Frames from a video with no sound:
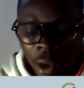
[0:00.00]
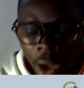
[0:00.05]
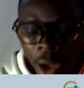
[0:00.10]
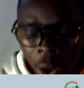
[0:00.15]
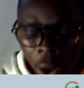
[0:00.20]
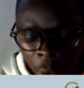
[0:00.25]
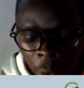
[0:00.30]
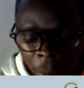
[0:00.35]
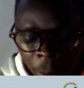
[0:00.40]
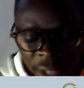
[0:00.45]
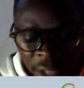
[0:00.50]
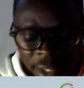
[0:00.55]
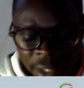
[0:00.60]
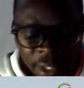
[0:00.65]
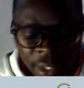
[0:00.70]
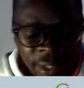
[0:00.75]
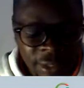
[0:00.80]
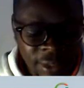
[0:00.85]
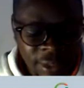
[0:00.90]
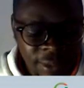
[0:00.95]
our
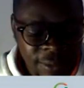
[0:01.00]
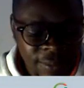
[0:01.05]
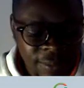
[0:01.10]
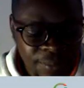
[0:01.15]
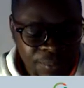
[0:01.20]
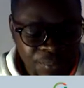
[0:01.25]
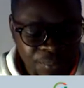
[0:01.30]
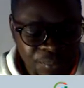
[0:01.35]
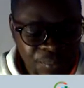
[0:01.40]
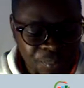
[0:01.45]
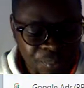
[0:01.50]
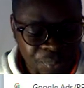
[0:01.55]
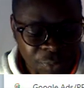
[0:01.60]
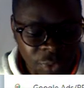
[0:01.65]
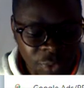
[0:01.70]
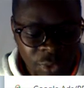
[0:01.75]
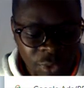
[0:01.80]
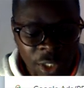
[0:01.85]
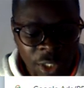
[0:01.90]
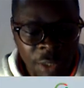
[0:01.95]
backend,
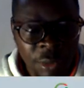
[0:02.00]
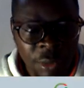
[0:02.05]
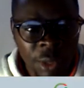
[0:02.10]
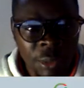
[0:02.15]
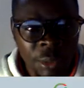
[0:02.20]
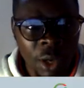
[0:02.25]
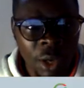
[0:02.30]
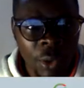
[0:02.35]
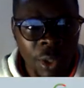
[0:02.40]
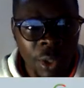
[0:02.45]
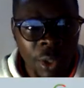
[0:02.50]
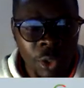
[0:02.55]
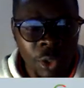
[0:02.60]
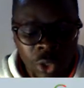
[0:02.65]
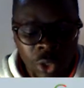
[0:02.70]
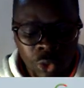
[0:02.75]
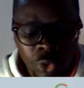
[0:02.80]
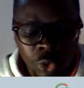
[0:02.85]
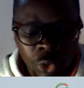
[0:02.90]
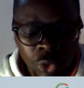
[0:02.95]
and remember, when you
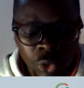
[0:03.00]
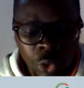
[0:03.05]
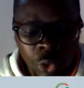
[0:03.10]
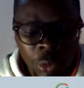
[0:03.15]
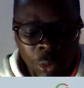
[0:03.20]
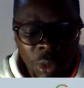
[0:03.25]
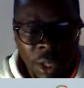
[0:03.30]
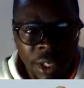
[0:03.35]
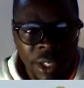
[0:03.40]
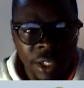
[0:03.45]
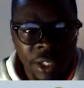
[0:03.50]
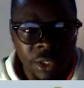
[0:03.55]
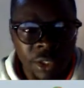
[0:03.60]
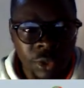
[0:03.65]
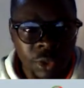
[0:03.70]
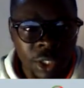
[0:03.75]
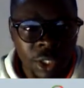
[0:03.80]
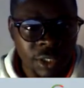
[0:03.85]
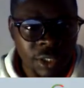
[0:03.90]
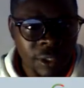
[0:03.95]
want to go to your backend,
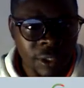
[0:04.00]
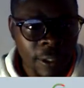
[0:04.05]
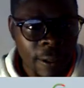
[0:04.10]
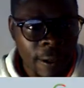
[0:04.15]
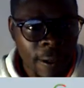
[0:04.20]
you just